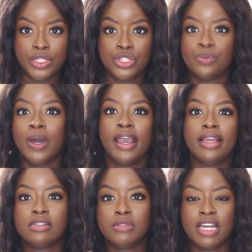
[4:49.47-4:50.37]
which is why
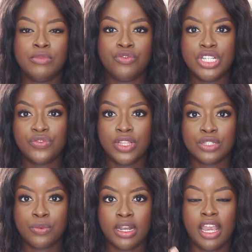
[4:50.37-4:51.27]
I sometimes reach for
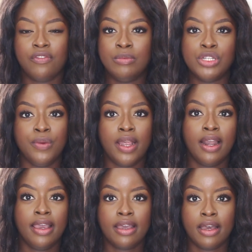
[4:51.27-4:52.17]
this one if I'm doing
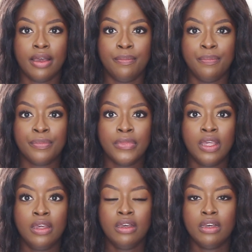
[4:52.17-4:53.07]
like
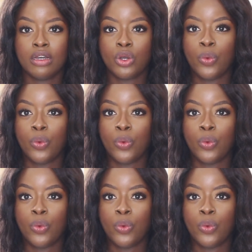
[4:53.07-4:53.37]
a